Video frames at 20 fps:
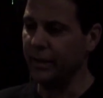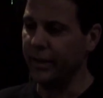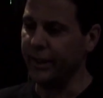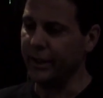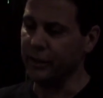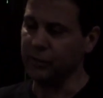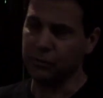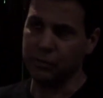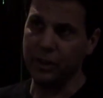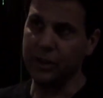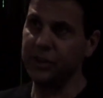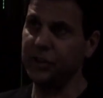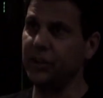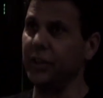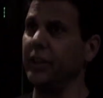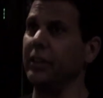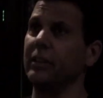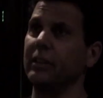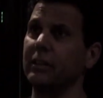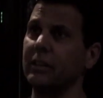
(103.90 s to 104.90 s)
And he runs
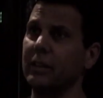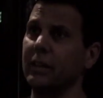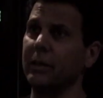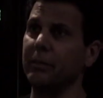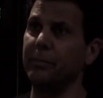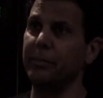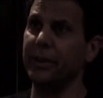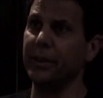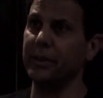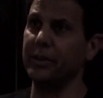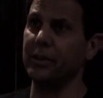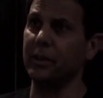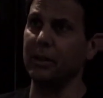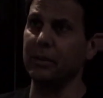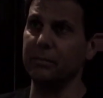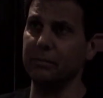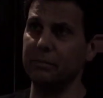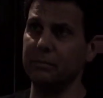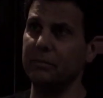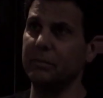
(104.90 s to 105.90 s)
in and picks
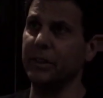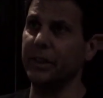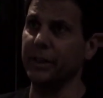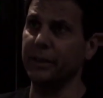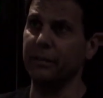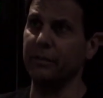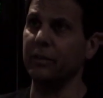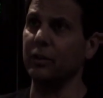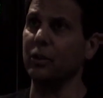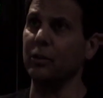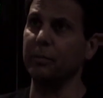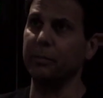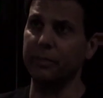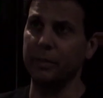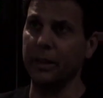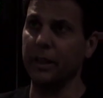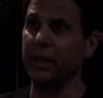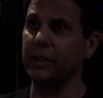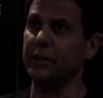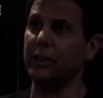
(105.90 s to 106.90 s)
up the envelope
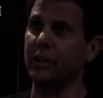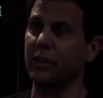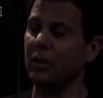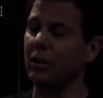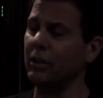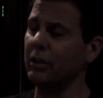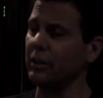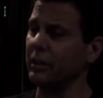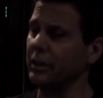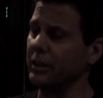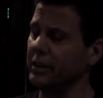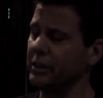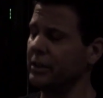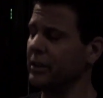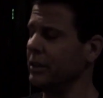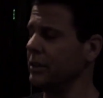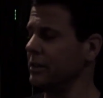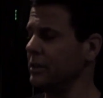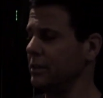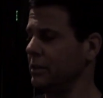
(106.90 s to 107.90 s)
that has the card in it. He
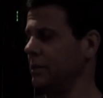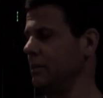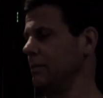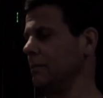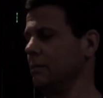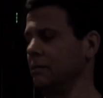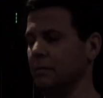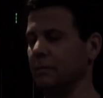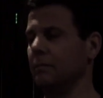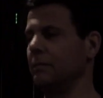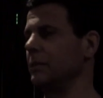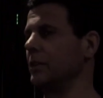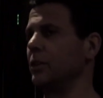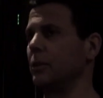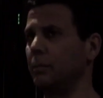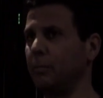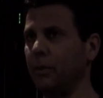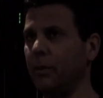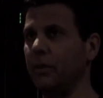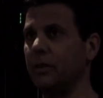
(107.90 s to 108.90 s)
says, you
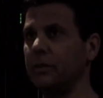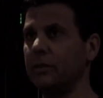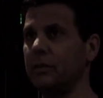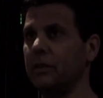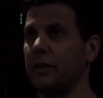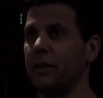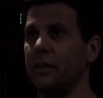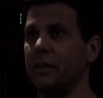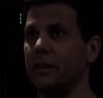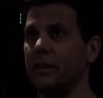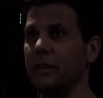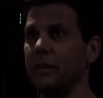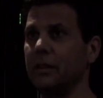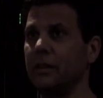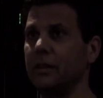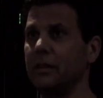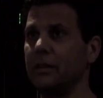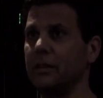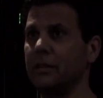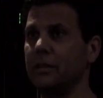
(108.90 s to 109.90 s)
know, Paul said,
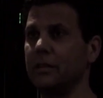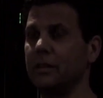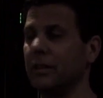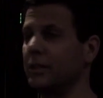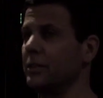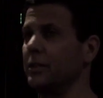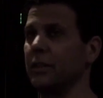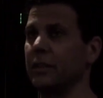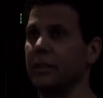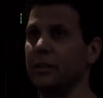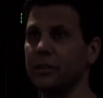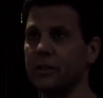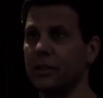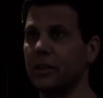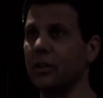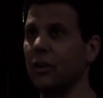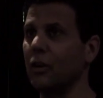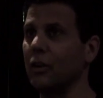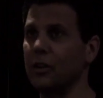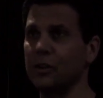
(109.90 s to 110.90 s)
says that this
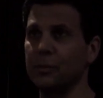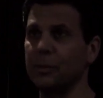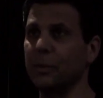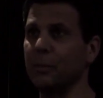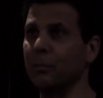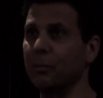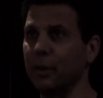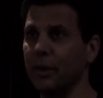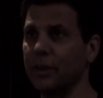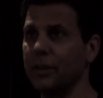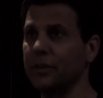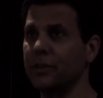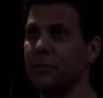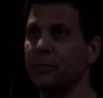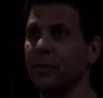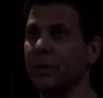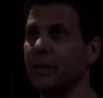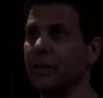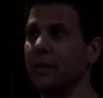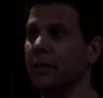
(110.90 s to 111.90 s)
card has been blessed
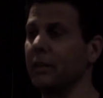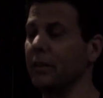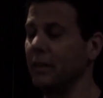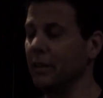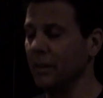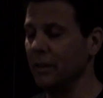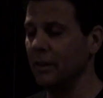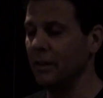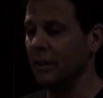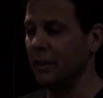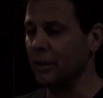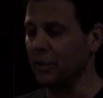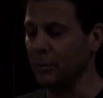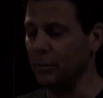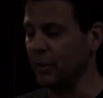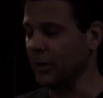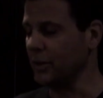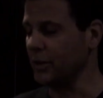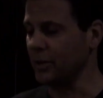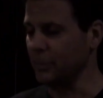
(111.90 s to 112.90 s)
by the, the
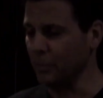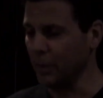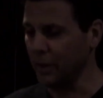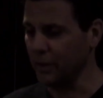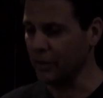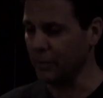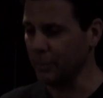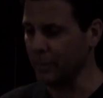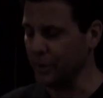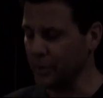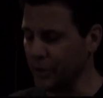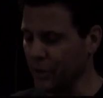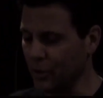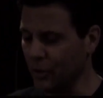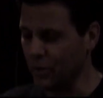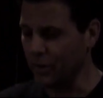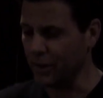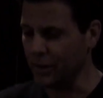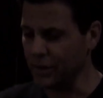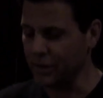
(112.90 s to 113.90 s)
Blessed Mother in
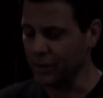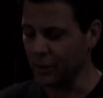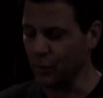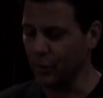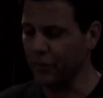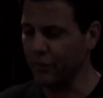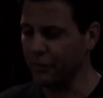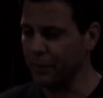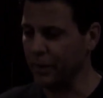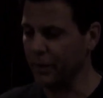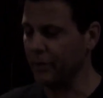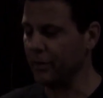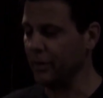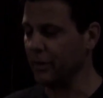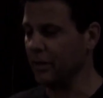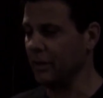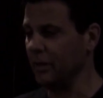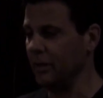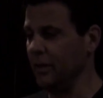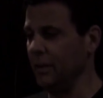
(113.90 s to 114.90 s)
Medjugorje. He said, we've been
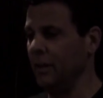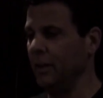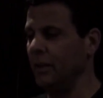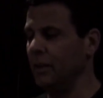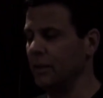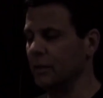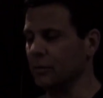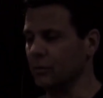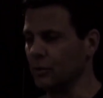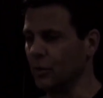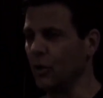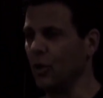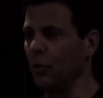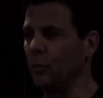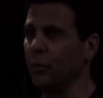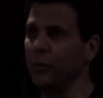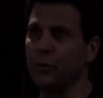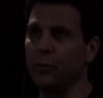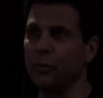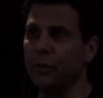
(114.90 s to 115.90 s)
to
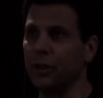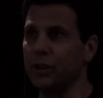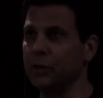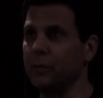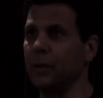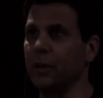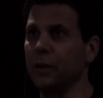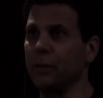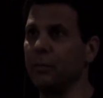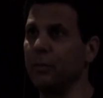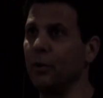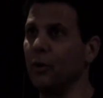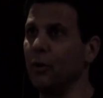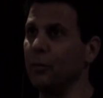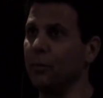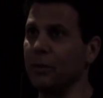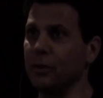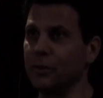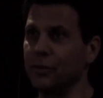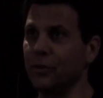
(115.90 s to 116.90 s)
Rome, we were blessed by the
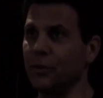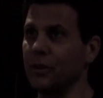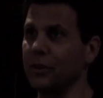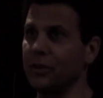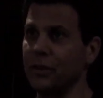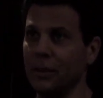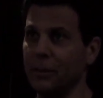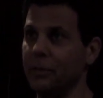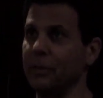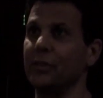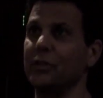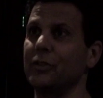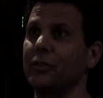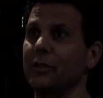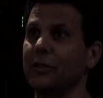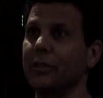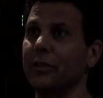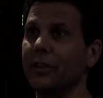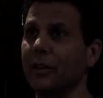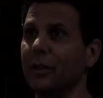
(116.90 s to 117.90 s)
Pope, but as far as I'm
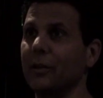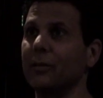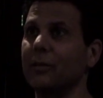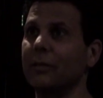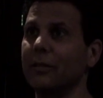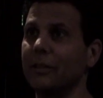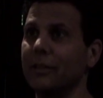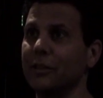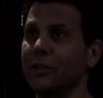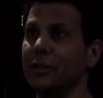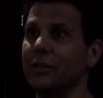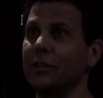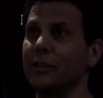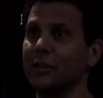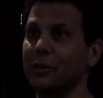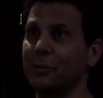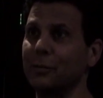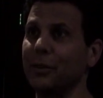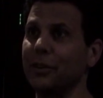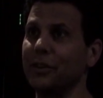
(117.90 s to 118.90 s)
concerned, you know, this
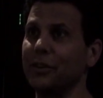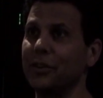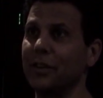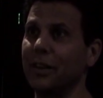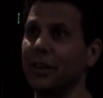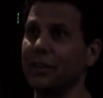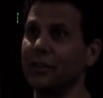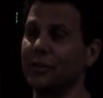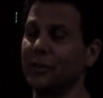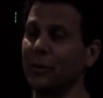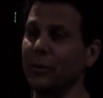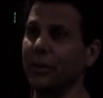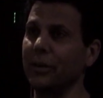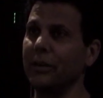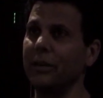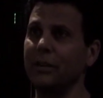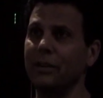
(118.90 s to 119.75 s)
this beats that. So he,